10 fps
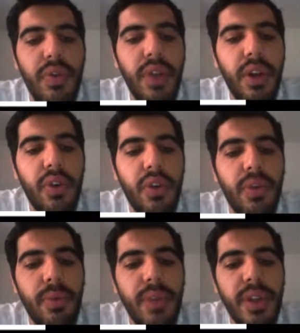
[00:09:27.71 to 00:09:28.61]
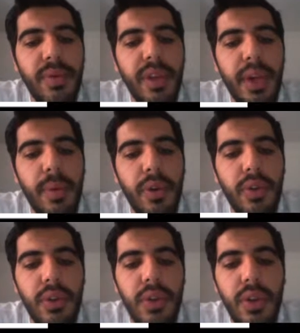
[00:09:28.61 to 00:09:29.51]
lack of commitment among
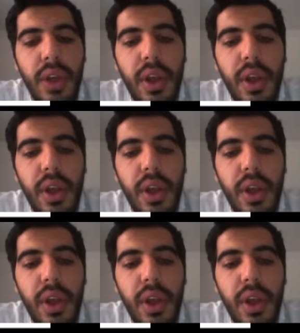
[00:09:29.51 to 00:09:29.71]
the